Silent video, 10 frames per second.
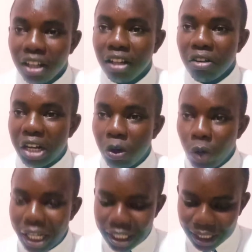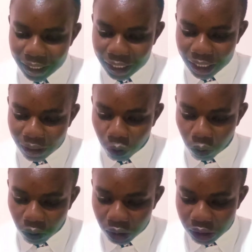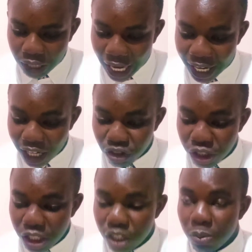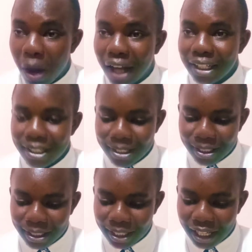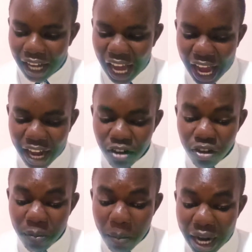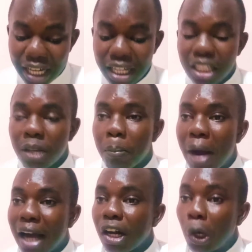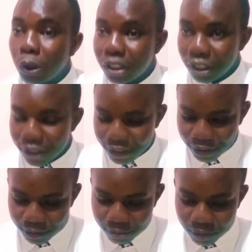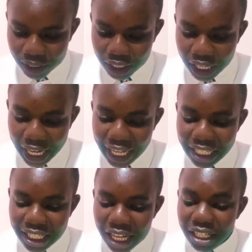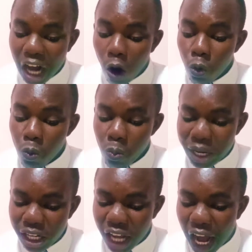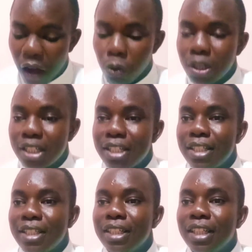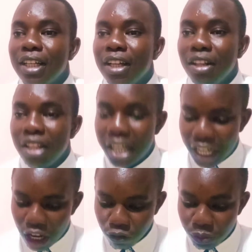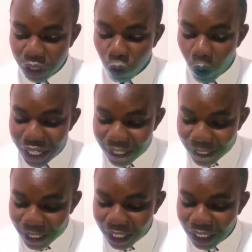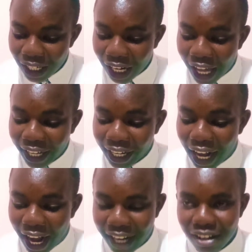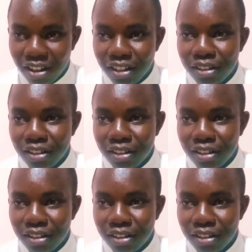regulating the tired city's pulse and reminding the park loungers just how many hours they have been wasting, lying idle.